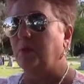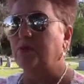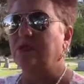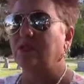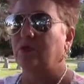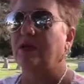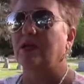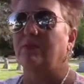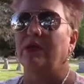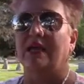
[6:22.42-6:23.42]
person that's trying to
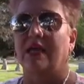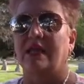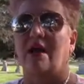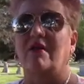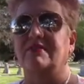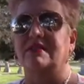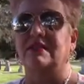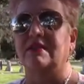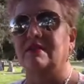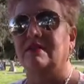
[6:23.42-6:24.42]
communicate that
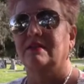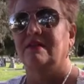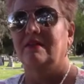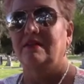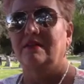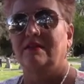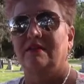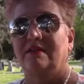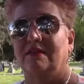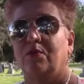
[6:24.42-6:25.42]
obviously
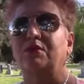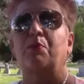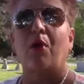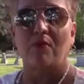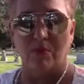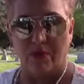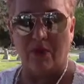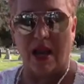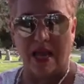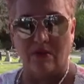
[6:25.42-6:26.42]
there was a problem with
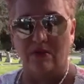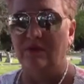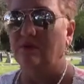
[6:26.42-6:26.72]
their ankle.